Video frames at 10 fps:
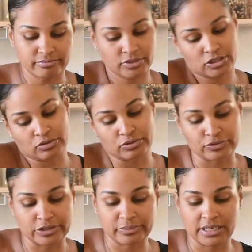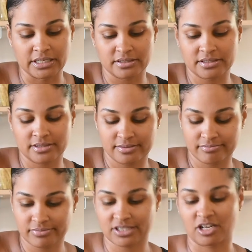2-3 minutes,
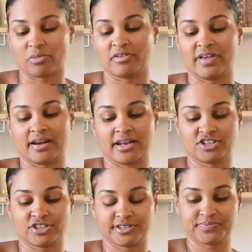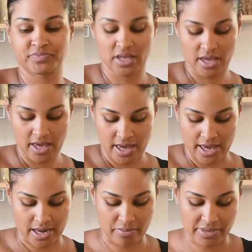some of that nature.
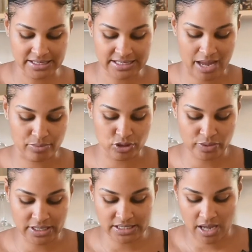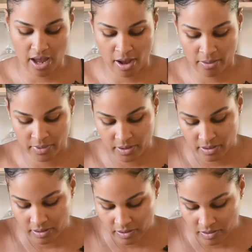In the meantime, between time,
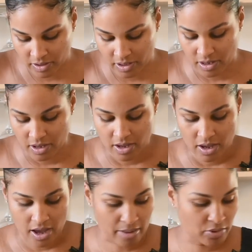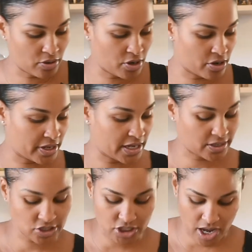I'm gonna go ahead
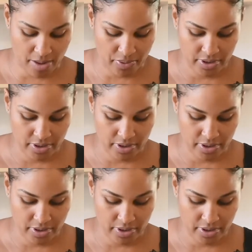and chop